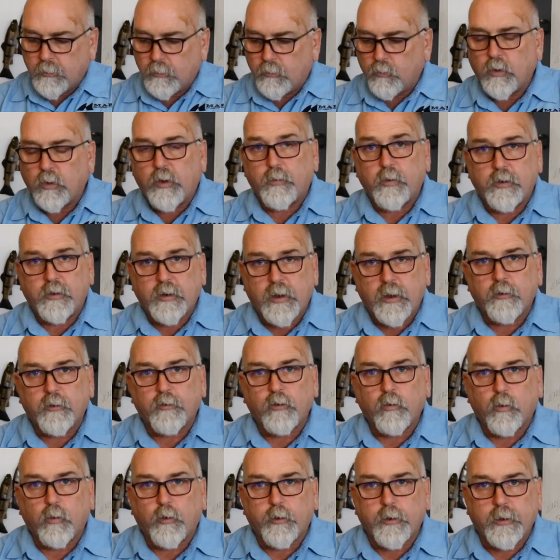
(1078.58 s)
when we're down on
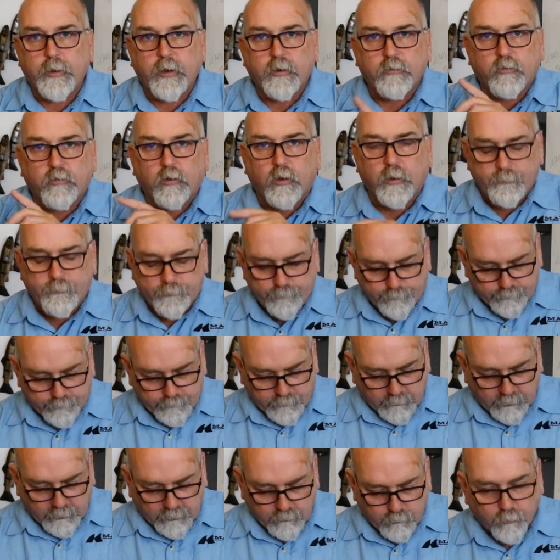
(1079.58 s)
the water next time,
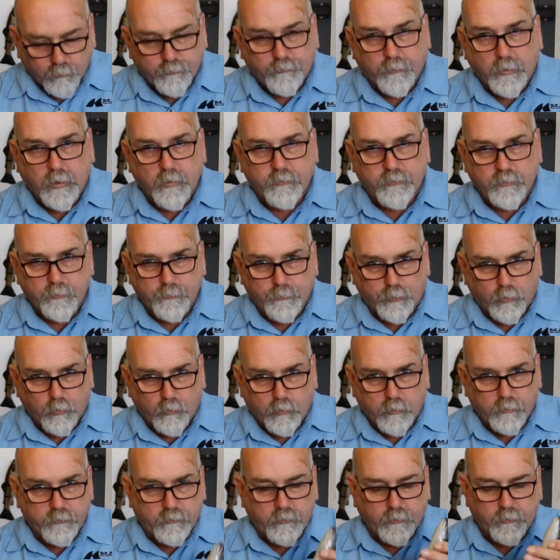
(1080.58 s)
we'll throw some
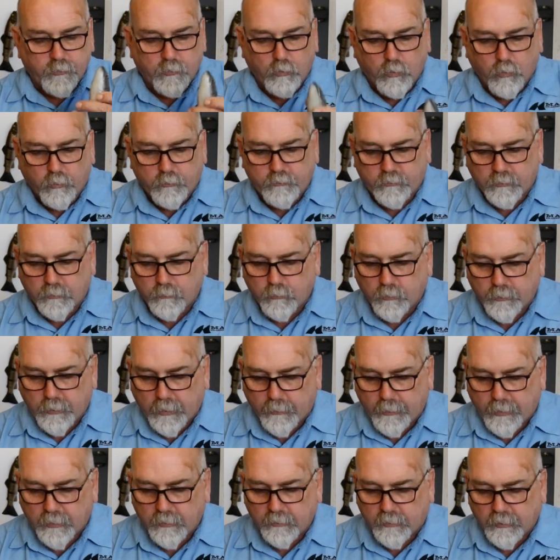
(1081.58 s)
prawns on the hooks and we'll
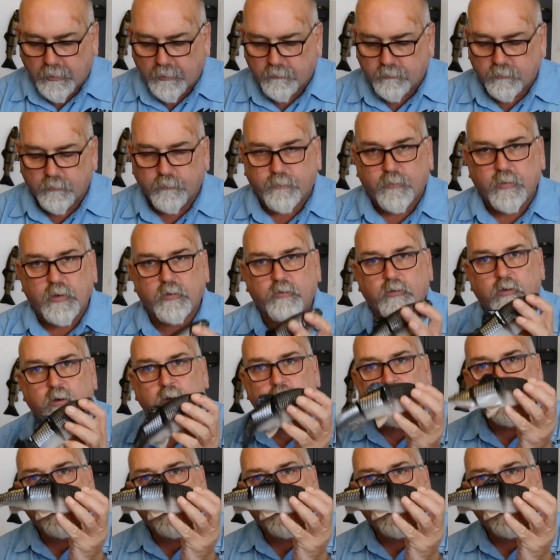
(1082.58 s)
go out and catch some fish.